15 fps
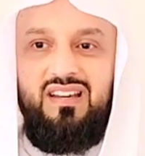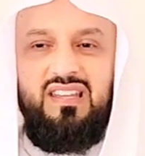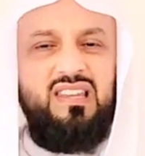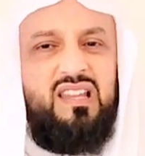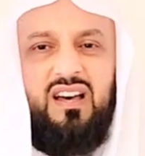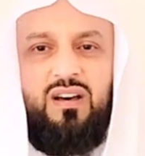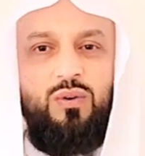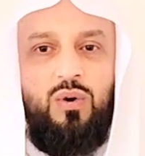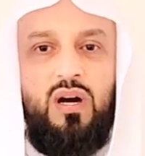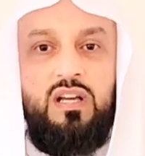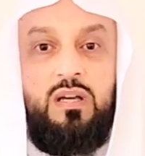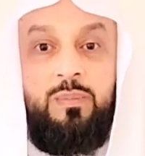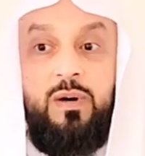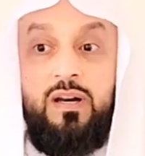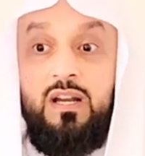Allahu
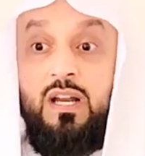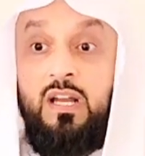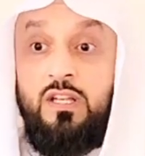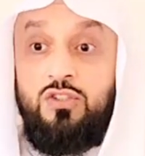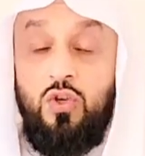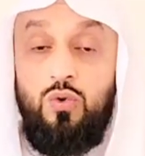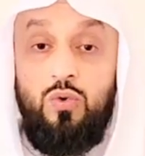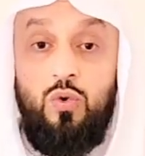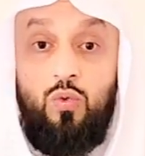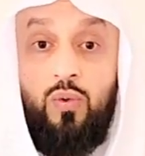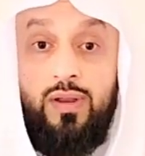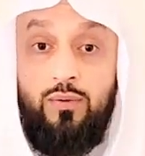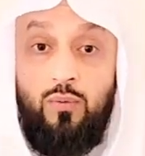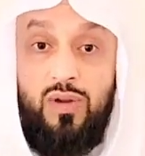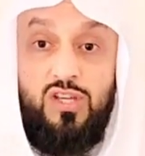Akbar. So
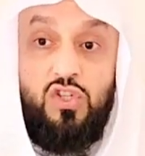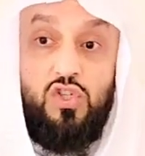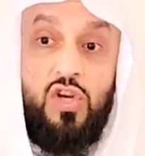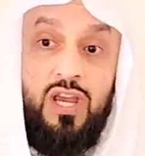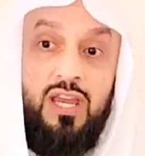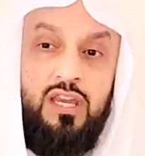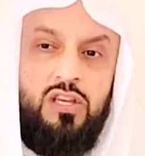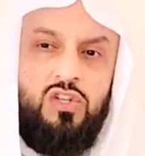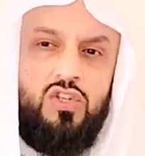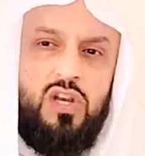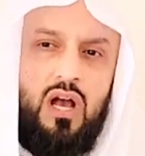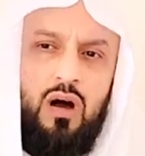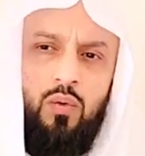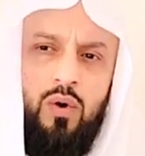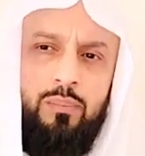when we
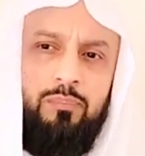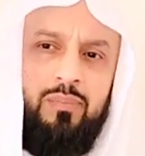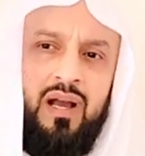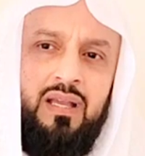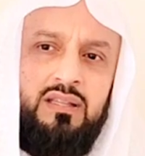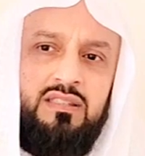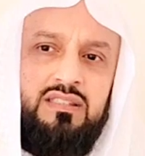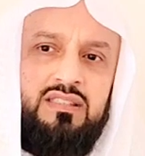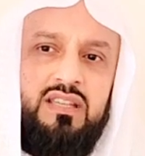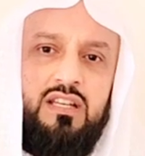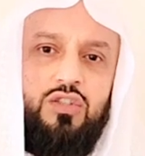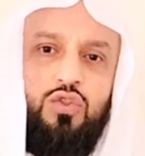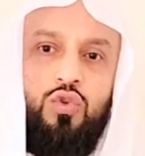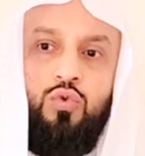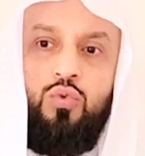change our
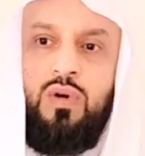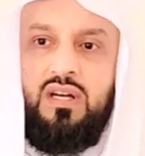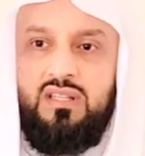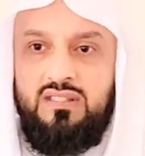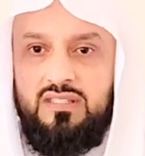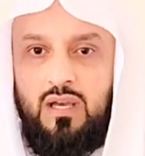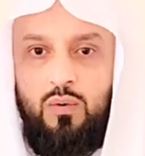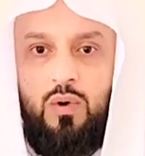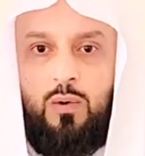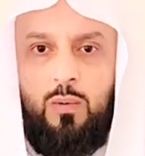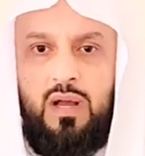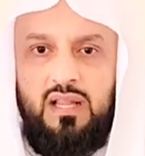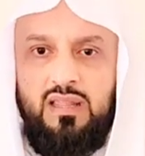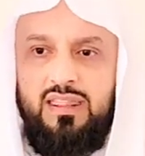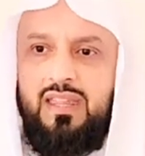mindset towards our
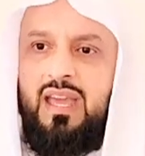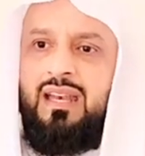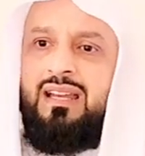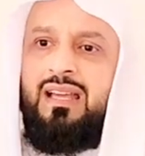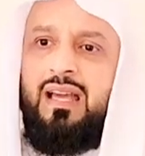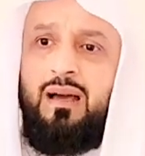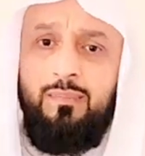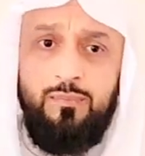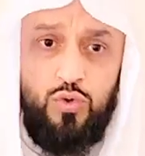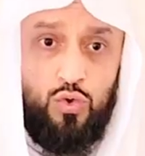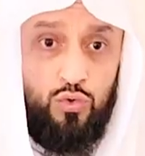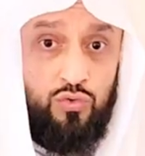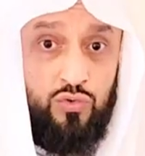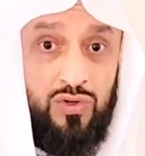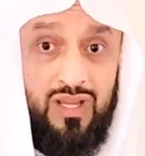wealth and come
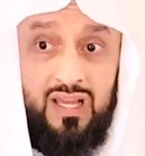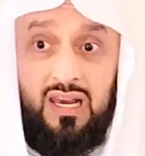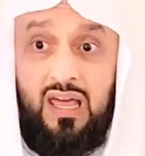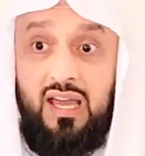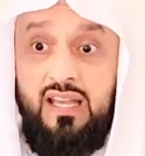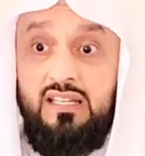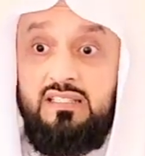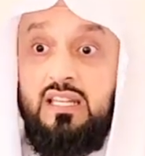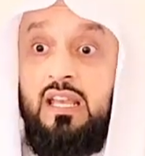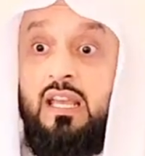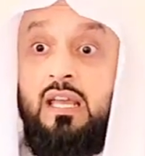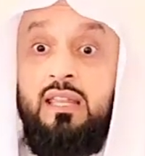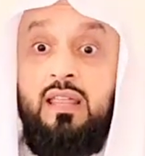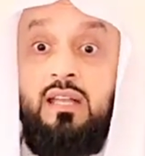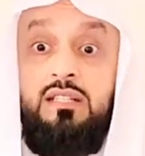to realize
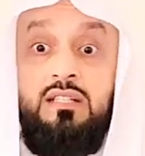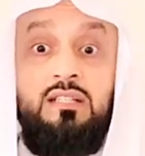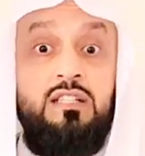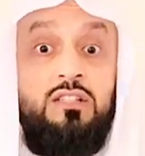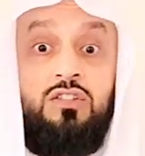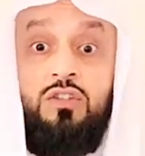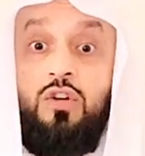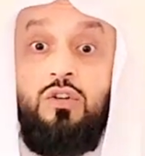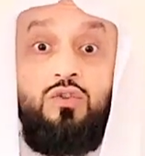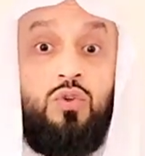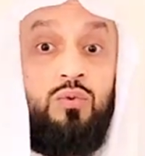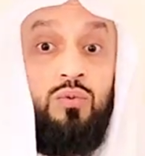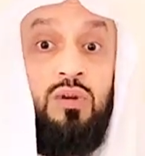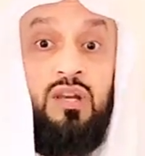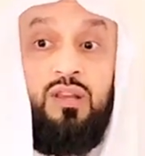that it is not
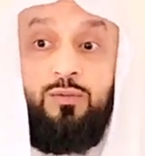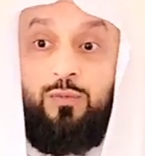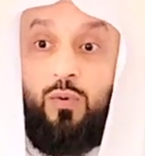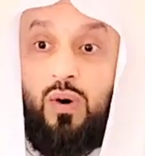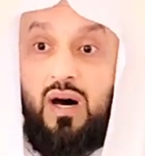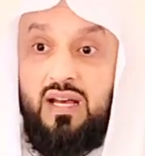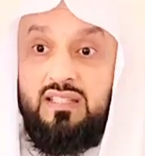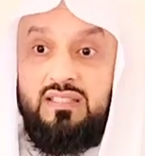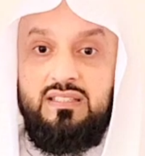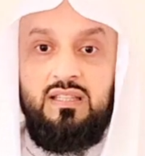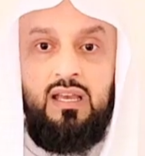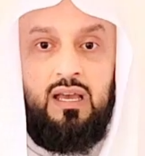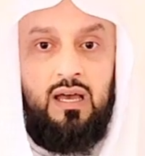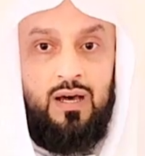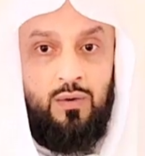only for
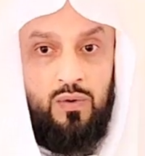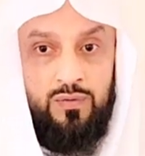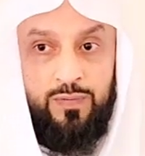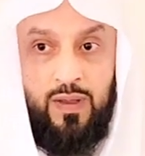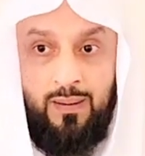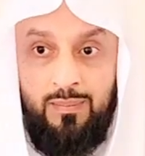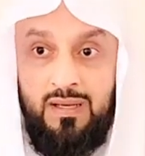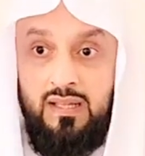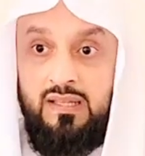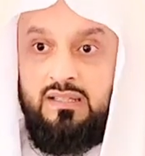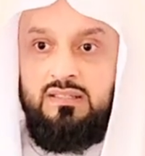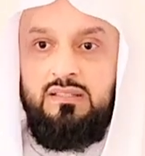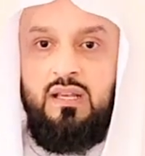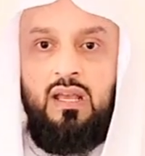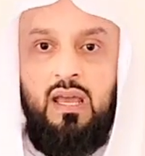us, our
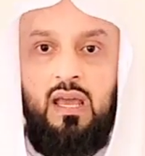families,